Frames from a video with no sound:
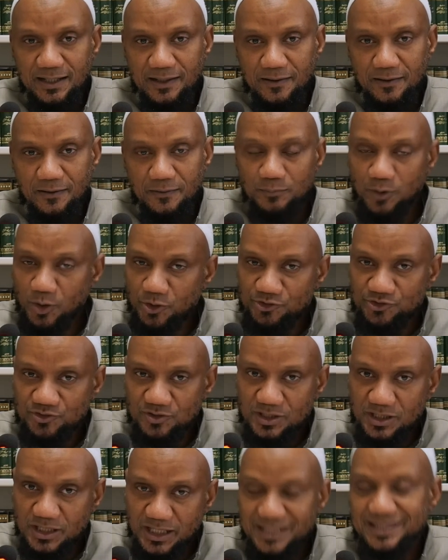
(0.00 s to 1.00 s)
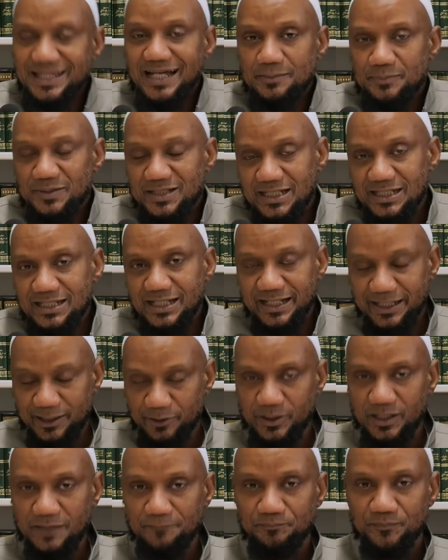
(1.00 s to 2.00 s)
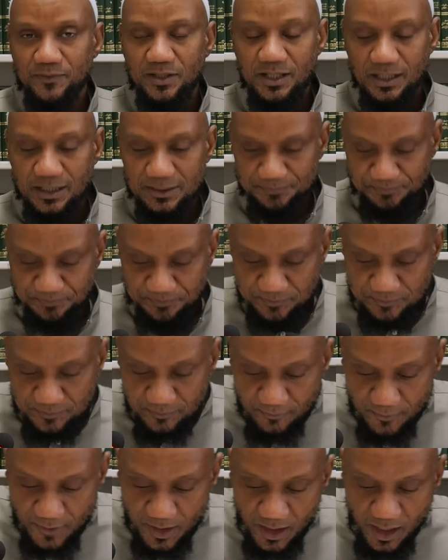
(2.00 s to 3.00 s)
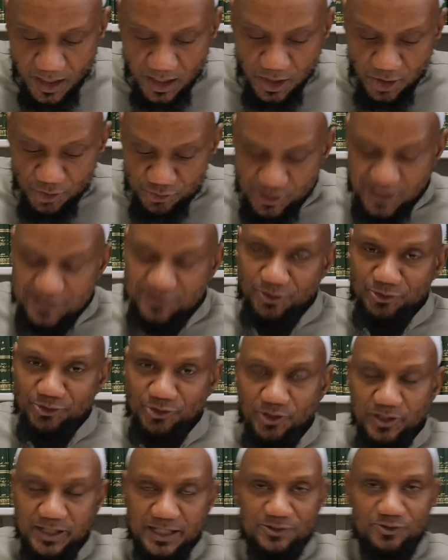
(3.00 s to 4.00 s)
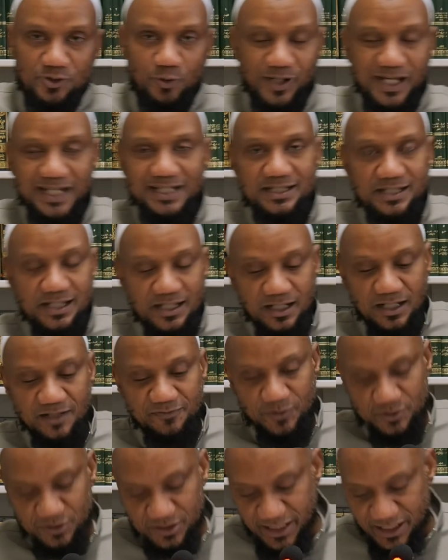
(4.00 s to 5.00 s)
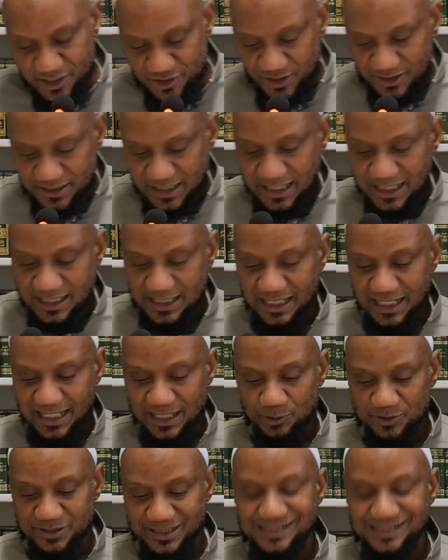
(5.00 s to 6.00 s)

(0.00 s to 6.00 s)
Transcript: books in that particular area. So that's concerning. So we end there for today inshallah ta'ala, and we'll see the